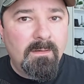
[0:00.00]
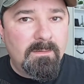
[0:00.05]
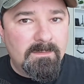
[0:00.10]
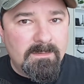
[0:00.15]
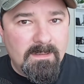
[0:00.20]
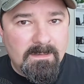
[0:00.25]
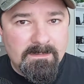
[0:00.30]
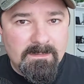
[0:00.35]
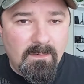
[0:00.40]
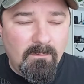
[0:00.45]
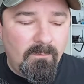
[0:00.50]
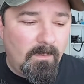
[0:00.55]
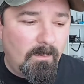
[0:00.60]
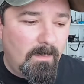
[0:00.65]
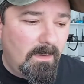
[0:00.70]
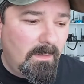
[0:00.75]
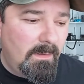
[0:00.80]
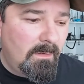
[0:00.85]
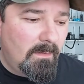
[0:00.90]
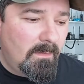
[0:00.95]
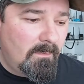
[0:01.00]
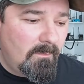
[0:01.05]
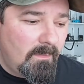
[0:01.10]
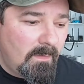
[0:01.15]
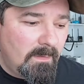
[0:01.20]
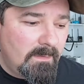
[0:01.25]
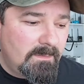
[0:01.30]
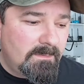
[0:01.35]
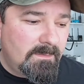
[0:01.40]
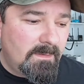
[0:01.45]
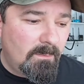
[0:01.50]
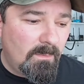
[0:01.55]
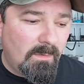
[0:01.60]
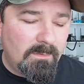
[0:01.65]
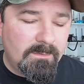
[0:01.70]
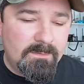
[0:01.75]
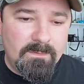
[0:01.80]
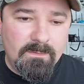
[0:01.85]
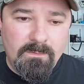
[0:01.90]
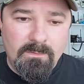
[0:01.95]
Does that sound familiar? Very
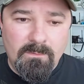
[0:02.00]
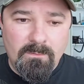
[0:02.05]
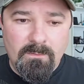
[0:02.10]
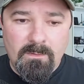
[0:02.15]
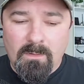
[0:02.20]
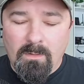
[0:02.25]
similar to,